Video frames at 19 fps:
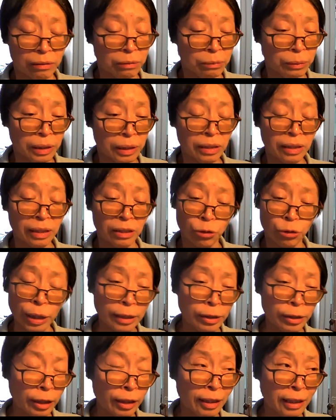who was
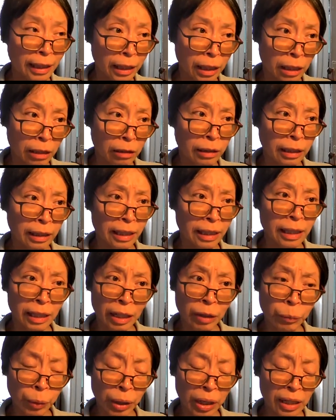tragically killed in a
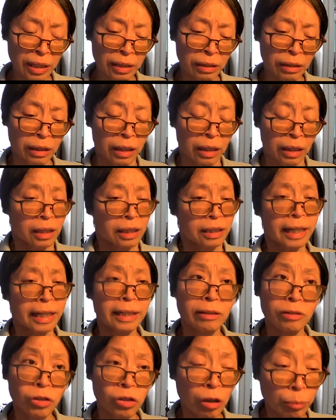hit and run.
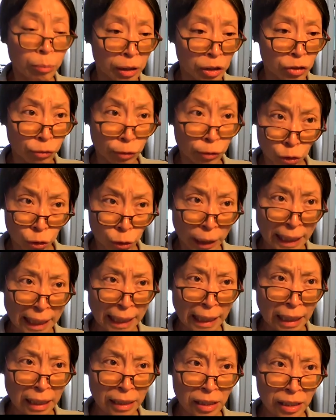Thank you so much for
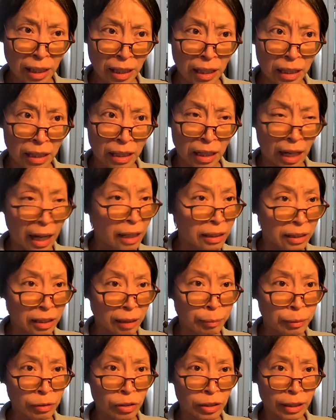joining us on
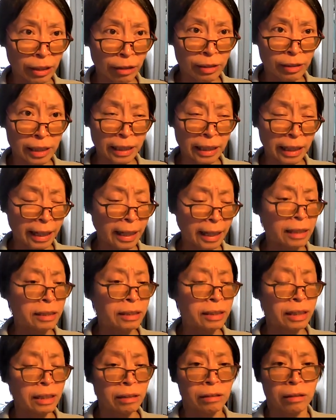WZRD,
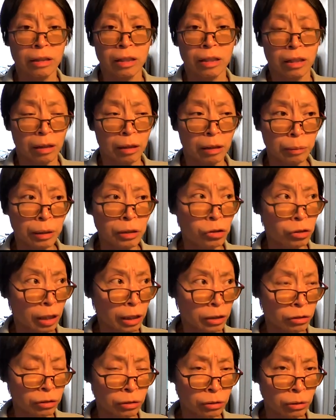and much
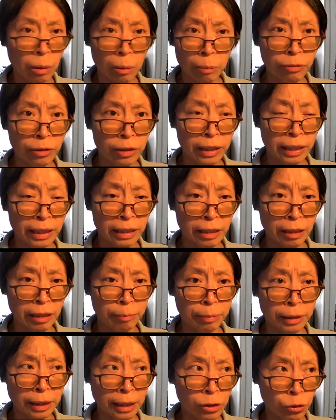luck to you. Hopefully, the
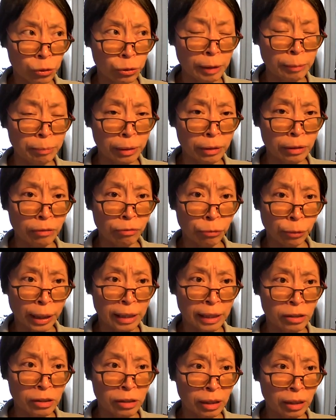pedestrian Bill of
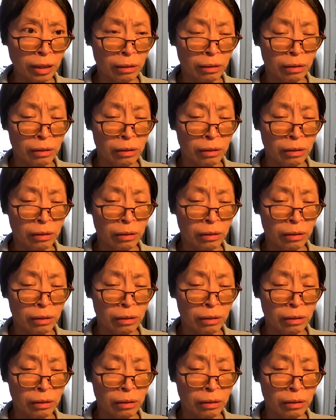Rights